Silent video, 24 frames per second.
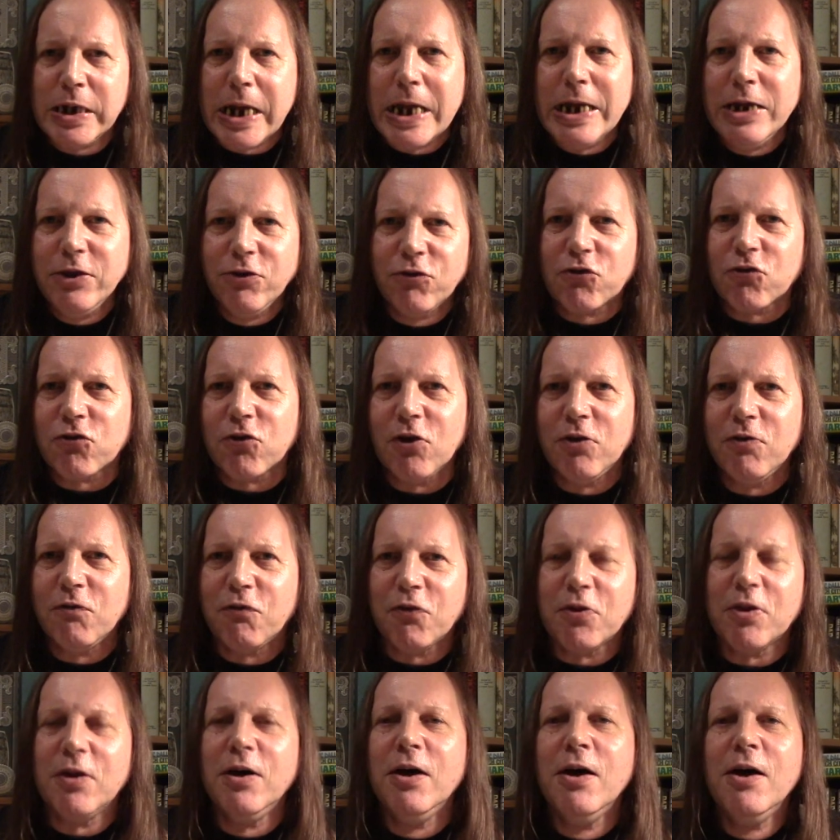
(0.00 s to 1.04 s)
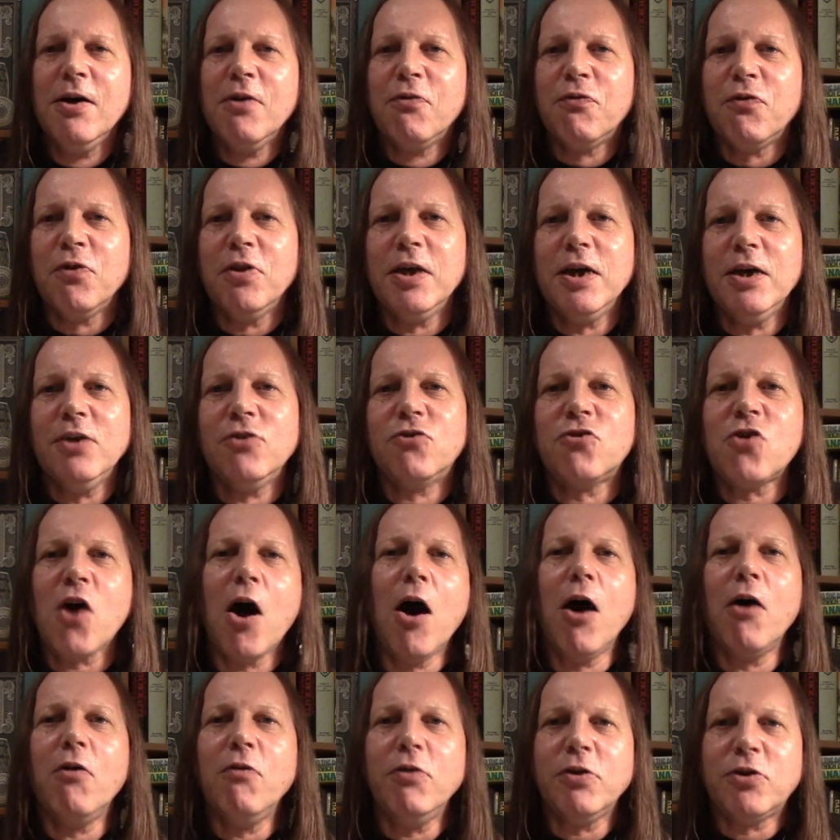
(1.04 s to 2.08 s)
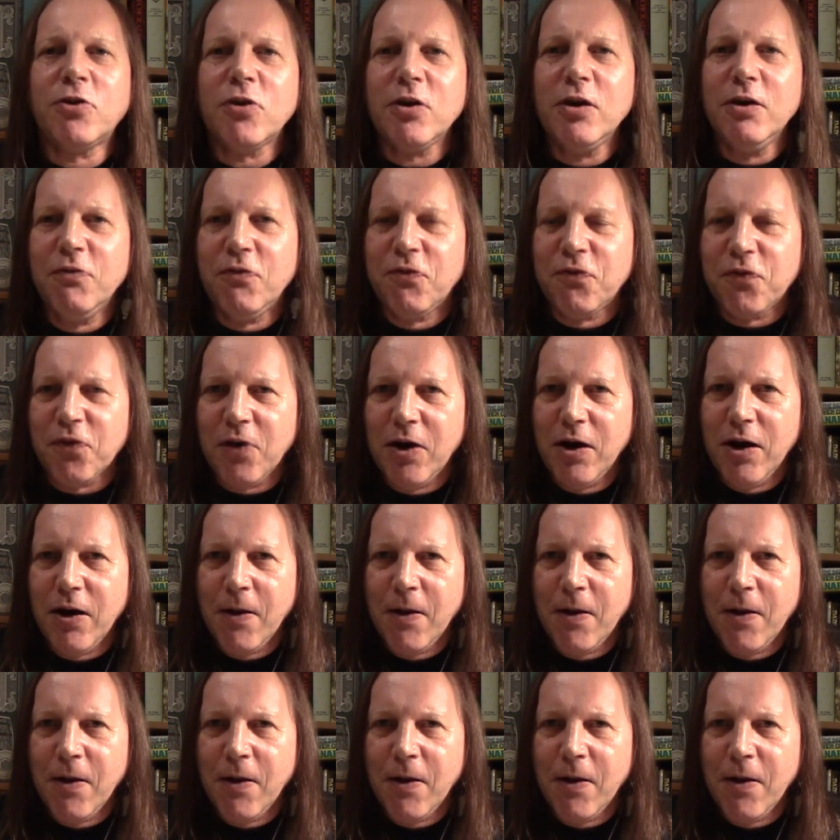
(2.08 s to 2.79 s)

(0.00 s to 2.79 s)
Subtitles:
Deanston for the entirety of